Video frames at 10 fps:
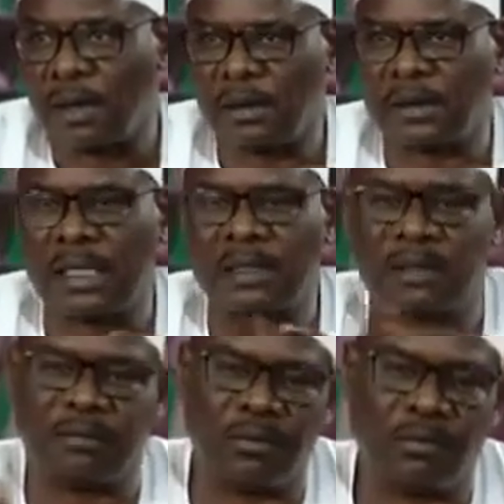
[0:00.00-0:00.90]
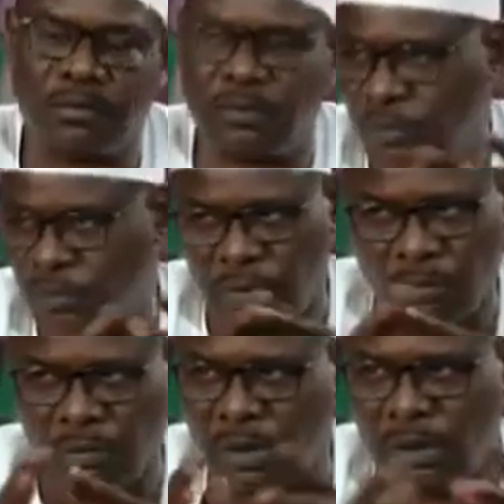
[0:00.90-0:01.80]
It has the
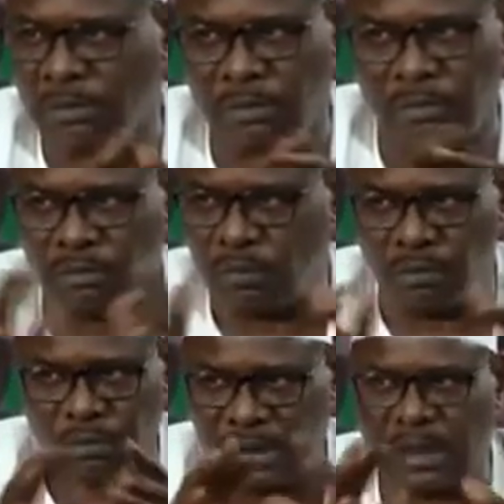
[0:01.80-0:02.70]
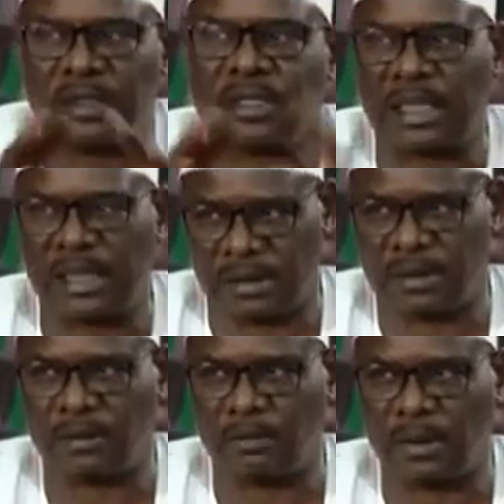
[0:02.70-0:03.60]
one of the biggest
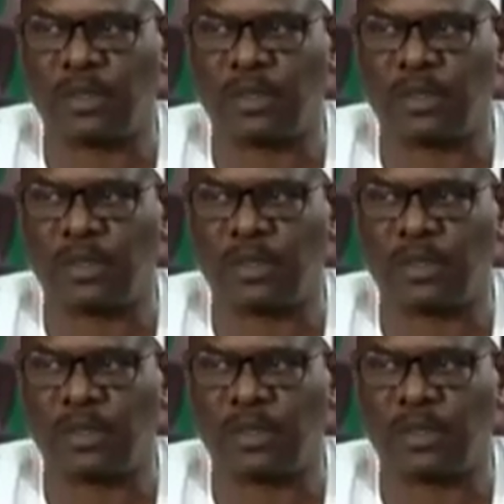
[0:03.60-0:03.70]
chance,